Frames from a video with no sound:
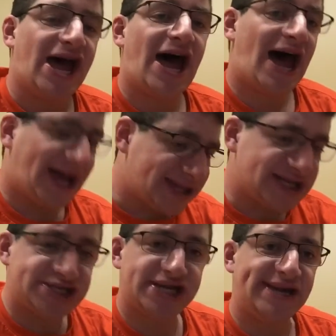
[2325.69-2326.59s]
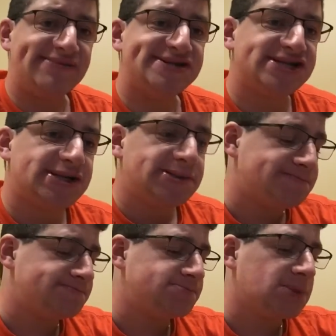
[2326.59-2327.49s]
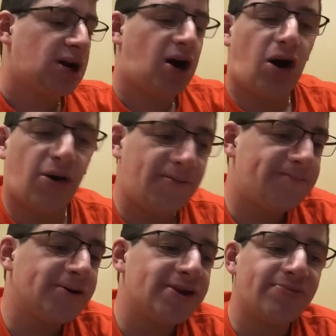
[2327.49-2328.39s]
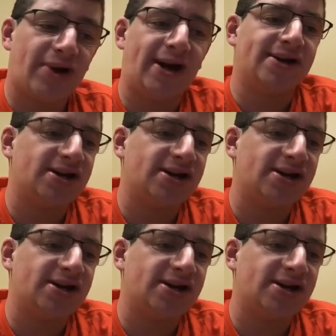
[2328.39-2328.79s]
home for the Broncos, and home for the Raiders.